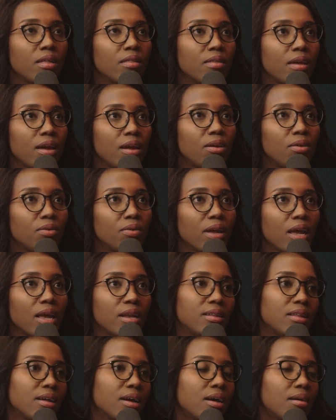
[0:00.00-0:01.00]
They look
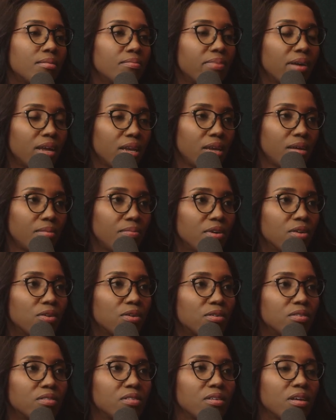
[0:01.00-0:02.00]
at the company
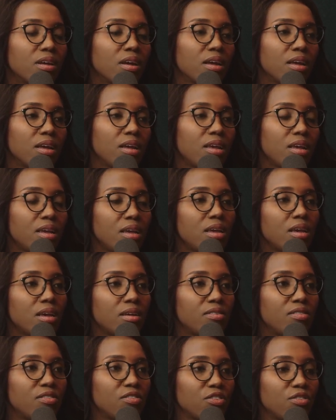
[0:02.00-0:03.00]
because he
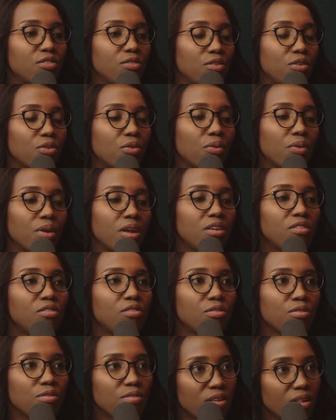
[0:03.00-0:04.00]
is just,
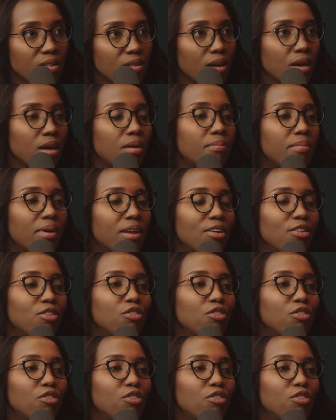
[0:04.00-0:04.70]
he's using the company